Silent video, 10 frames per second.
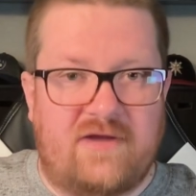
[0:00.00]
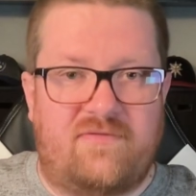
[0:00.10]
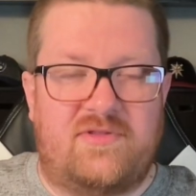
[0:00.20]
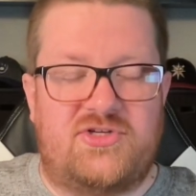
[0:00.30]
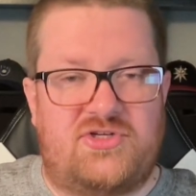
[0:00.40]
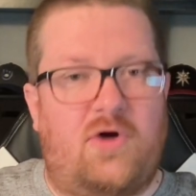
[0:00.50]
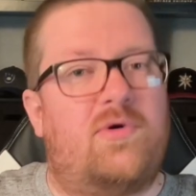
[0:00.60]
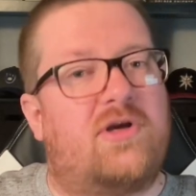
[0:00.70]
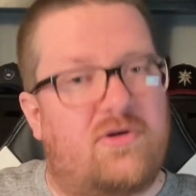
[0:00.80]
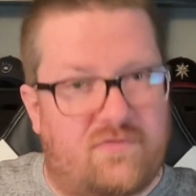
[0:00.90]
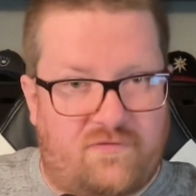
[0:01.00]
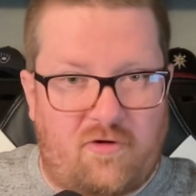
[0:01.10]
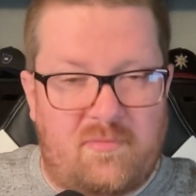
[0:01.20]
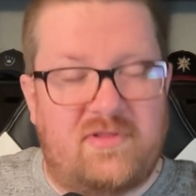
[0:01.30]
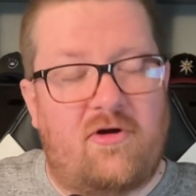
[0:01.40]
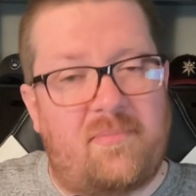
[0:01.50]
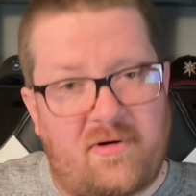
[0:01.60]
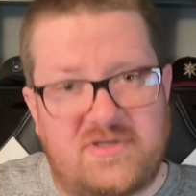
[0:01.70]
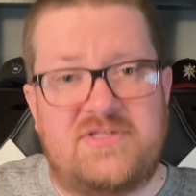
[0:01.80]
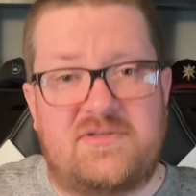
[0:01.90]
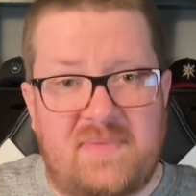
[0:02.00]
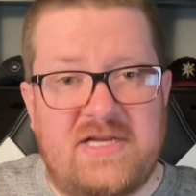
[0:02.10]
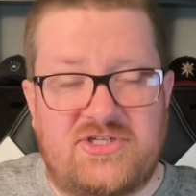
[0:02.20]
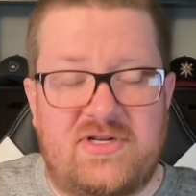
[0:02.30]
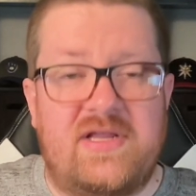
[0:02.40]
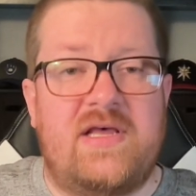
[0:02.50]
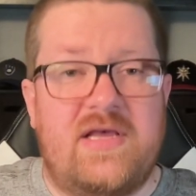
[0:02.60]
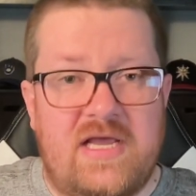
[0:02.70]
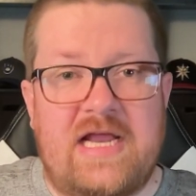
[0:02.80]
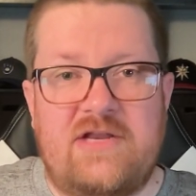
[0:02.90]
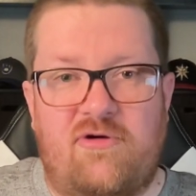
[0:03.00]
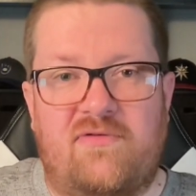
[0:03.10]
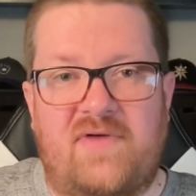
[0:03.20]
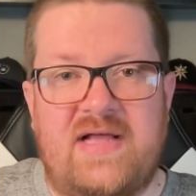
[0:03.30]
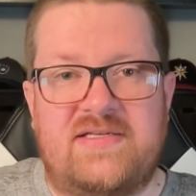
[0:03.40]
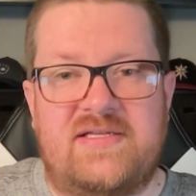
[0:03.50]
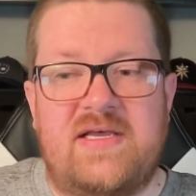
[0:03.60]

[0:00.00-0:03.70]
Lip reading: for the show and confirming their participation in your event.